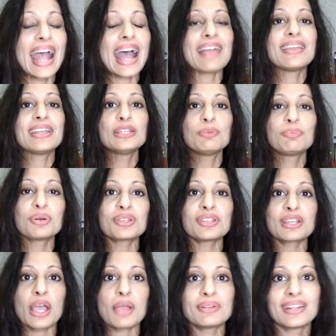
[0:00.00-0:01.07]
and then you put the
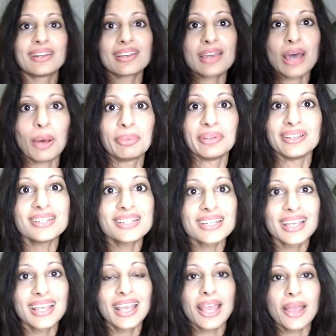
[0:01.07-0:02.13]
coat in a cupboard
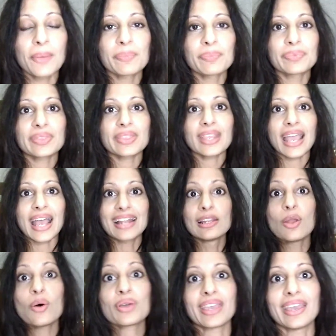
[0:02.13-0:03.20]
and
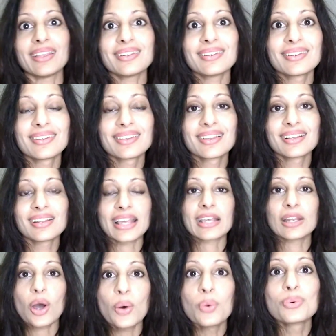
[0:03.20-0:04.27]
lock it like
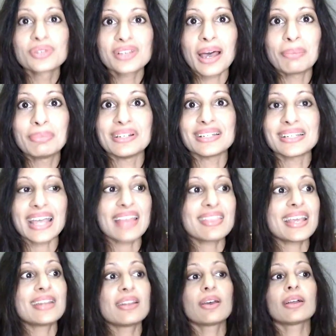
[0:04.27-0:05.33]
an old cupboard and
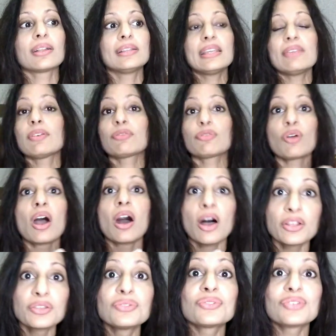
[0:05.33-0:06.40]
then leave it for a
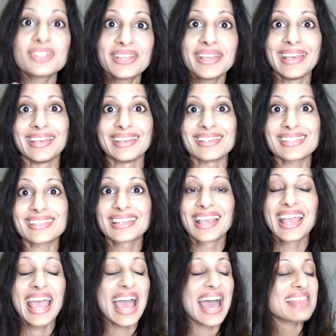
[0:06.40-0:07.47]
hundred years
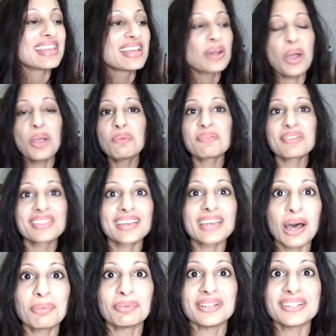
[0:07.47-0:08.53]
and then open the
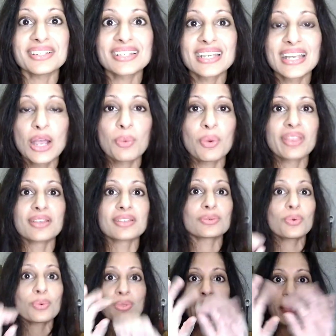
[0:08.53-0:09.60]
cupboard where there's
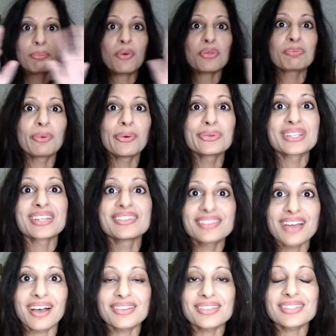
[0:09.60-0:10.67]
all like mothballs and
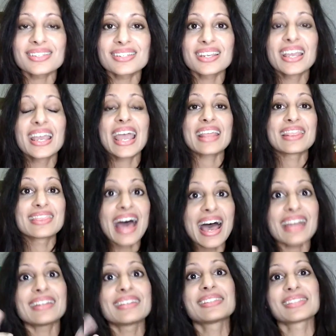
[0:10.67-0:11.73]
dust,
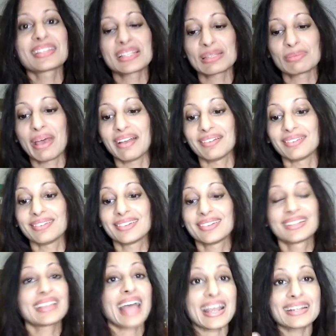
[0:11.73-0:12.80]
that is the smell.
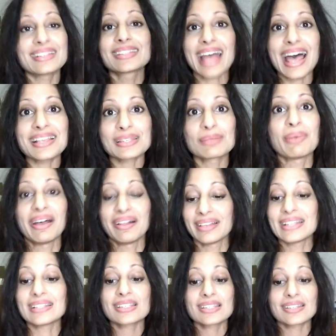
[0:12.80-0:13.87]
That is that smell.
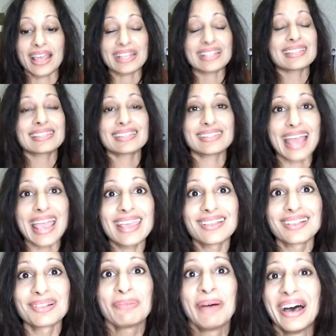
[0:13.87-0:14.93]
It's like
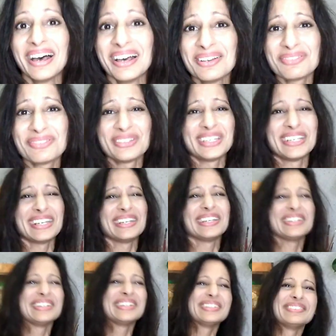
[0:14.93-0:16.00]
stale perfume.
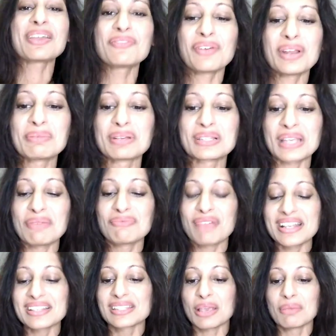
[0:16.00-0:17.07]
so funny because I've
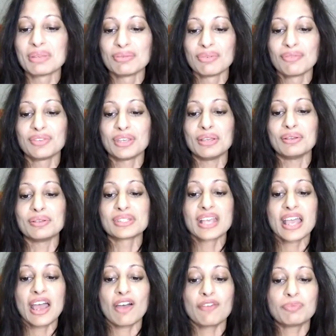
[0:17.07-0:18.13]
read so many reviews
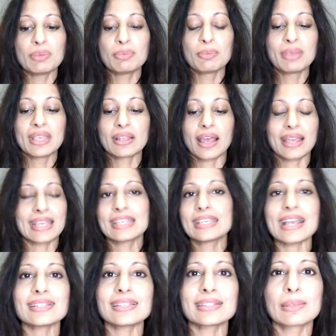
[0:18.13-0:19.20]
of people being like,
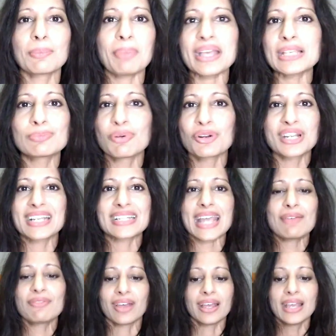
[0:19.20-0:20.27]
yes, it's the best product
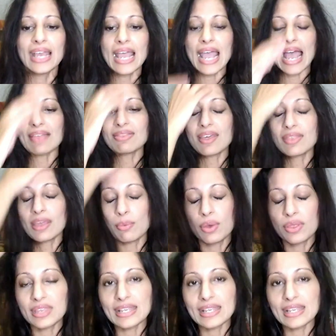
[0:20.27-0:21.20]
ever. And then there were